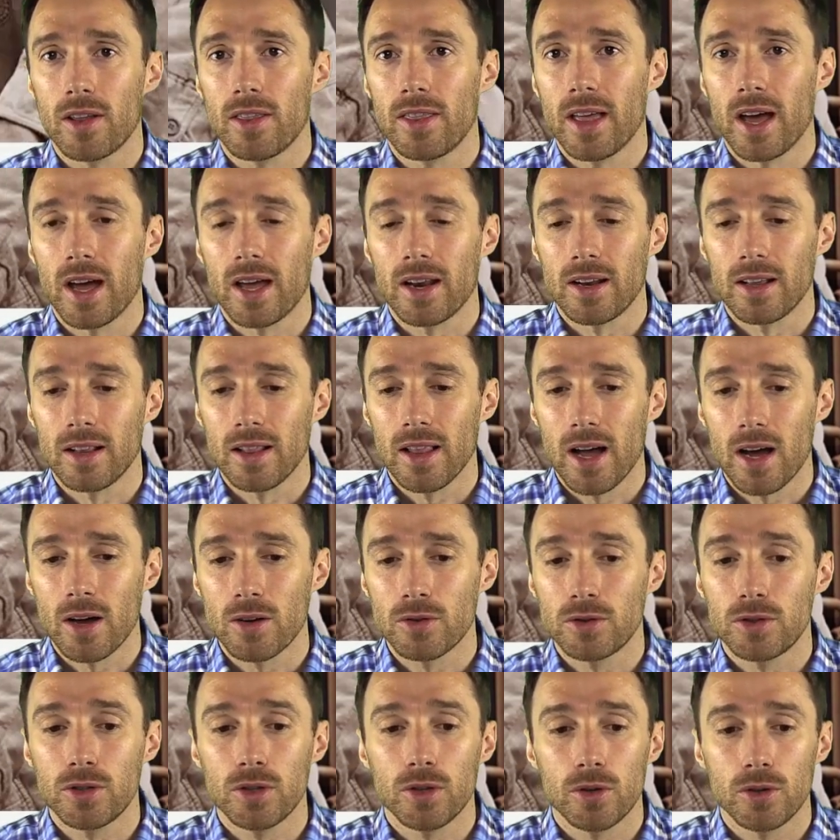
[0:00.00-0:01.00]
that
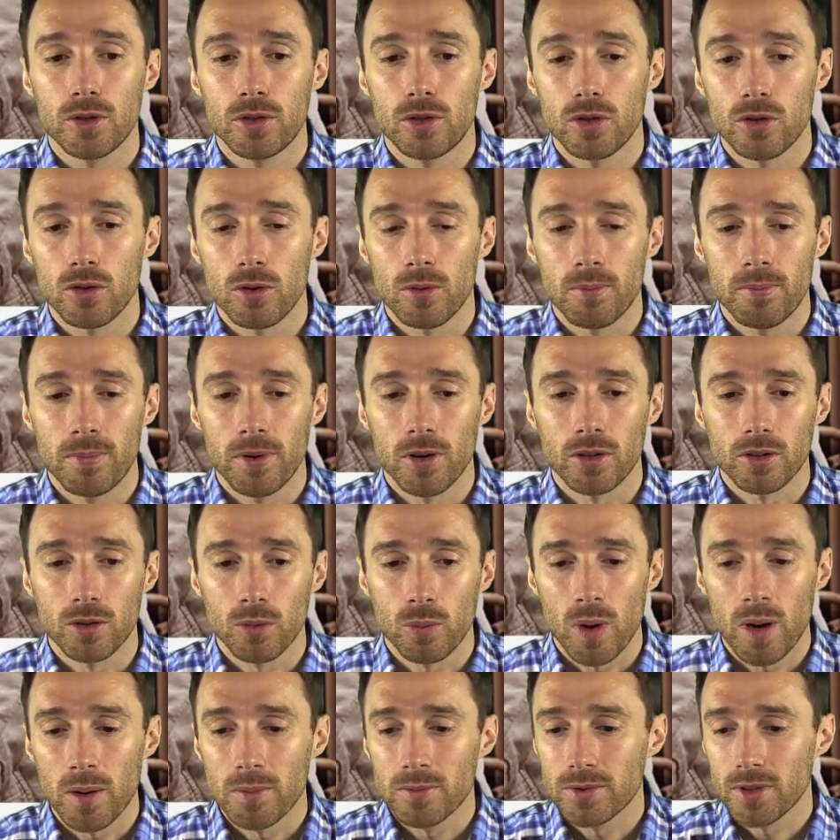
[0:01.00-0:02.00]
allows you to build a
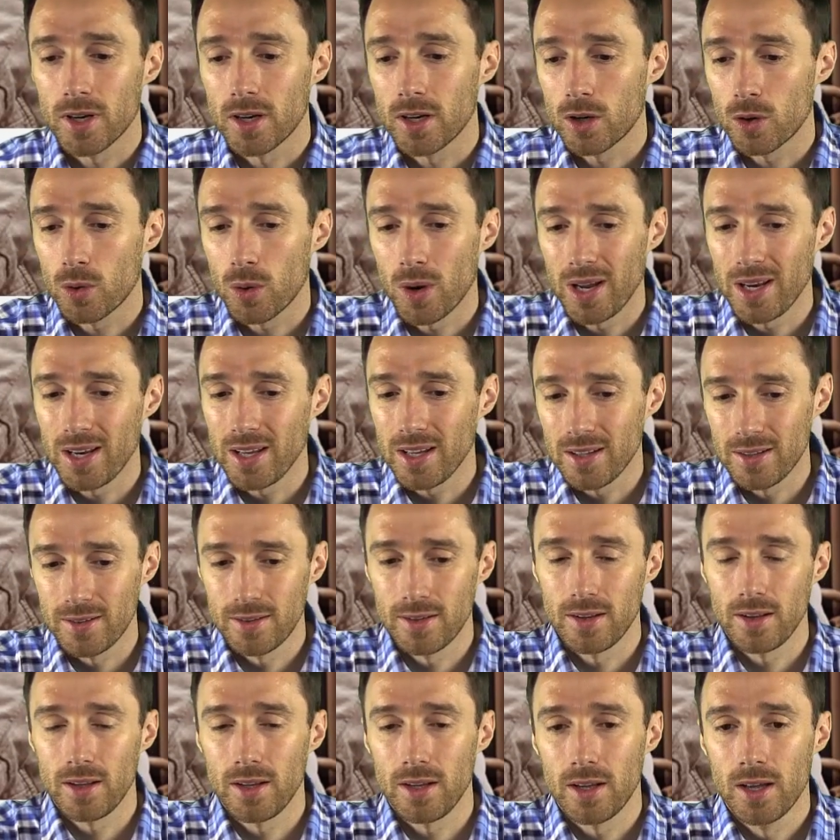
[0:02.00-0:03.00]
website quite
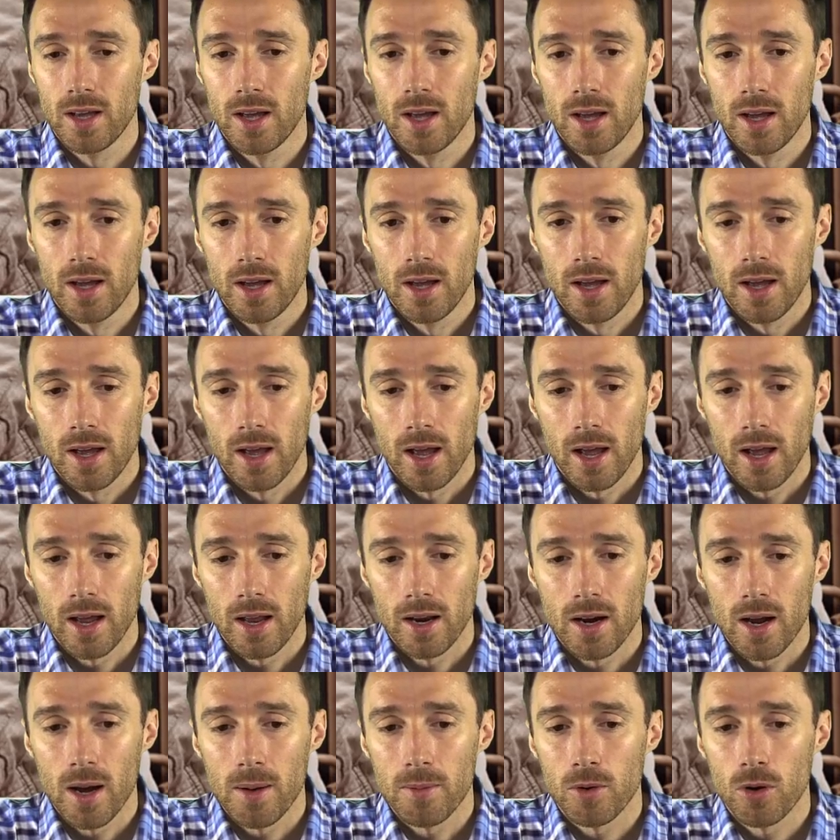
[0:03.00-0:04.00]
easily,
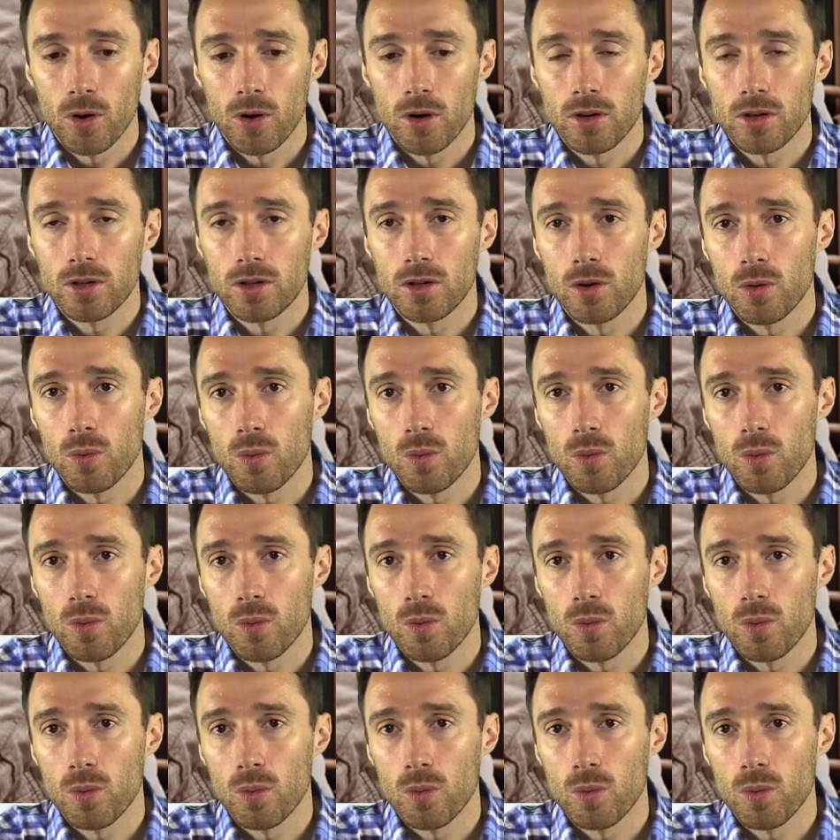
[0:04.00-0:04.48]
and I'm going to